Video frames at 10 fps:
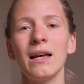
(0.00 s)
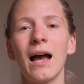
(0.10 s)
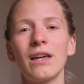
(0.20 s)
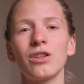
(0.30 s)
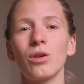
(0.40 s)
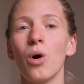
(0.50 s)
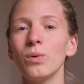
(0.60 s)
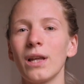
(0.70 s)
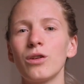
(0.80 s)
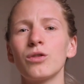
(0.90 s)
I thought, oh,
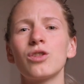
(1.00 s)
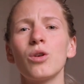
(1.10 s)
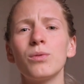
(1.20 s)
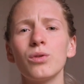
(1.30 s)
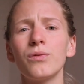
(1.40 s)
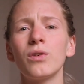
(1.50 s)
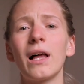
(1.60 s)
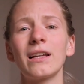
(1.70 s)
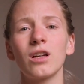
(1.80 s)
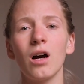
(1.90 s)
that looked so beautiful and